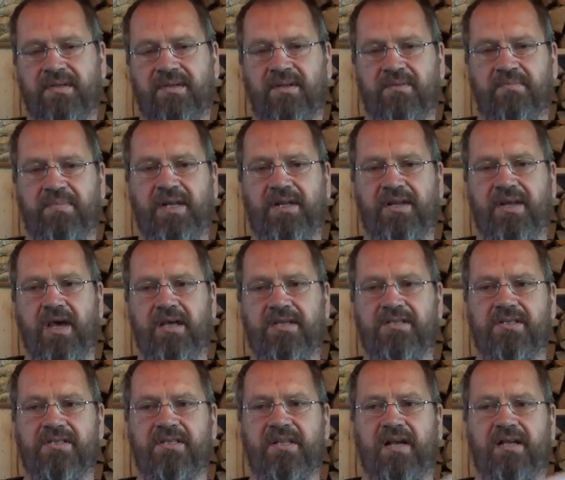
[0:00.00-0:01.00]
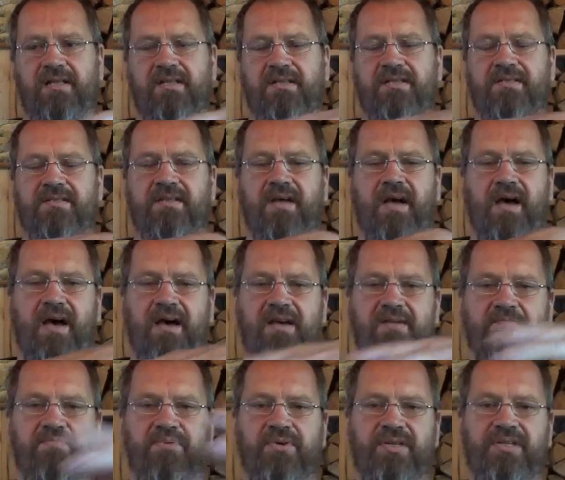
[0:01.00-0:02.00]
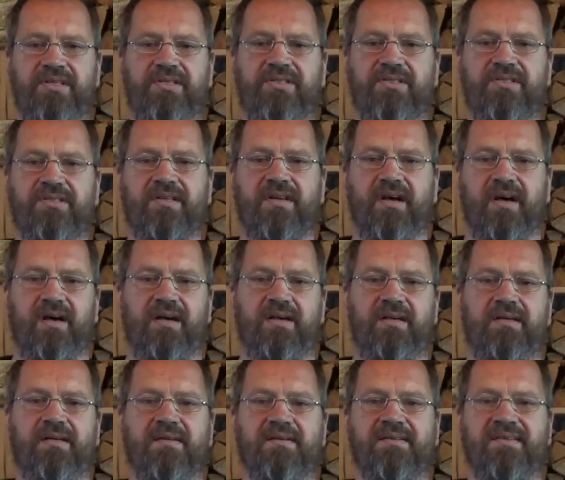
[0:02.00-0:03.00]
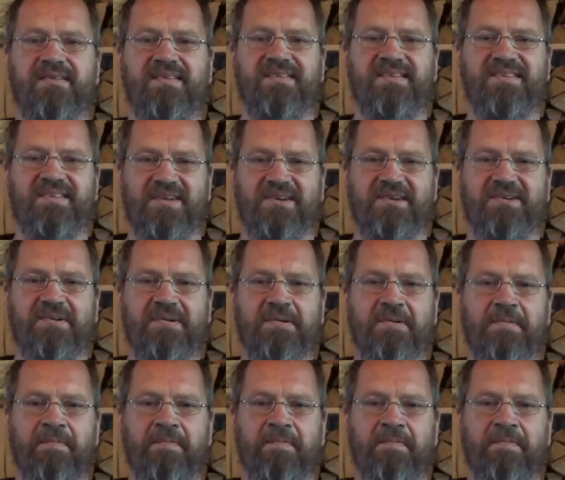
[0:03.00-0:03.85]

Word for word: Now, Bill Gates is like this high priest guy, you know,